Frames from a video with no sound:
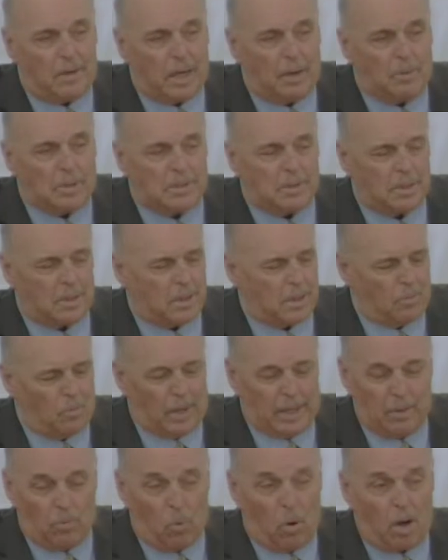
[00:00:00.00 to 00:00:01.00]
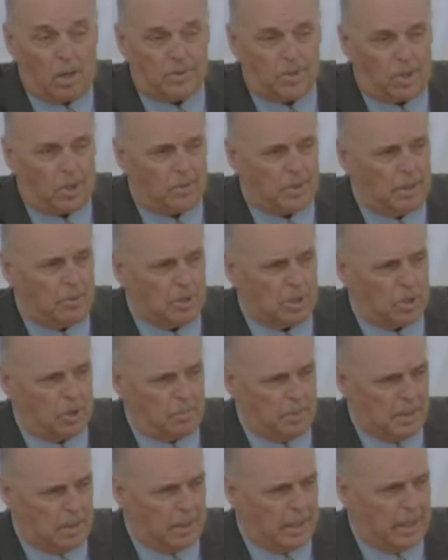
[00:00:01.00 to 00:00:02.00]
He was when he walked the earth. He was
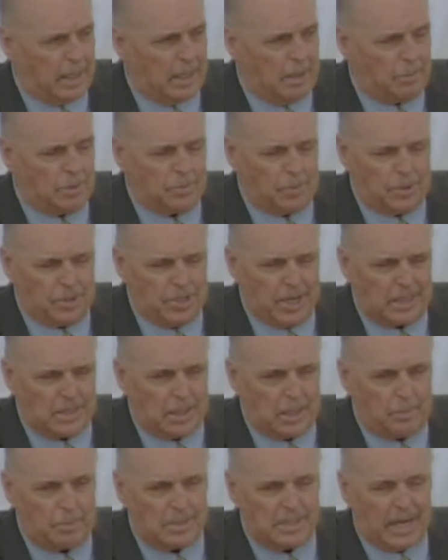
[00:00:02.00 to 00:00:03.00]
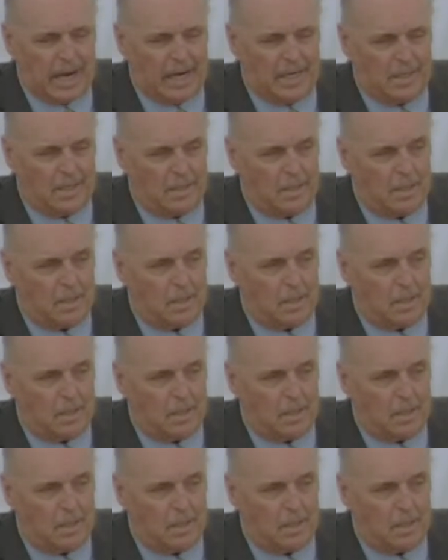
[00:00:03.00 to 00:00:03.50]
humiliated. He was rejected. He was hated.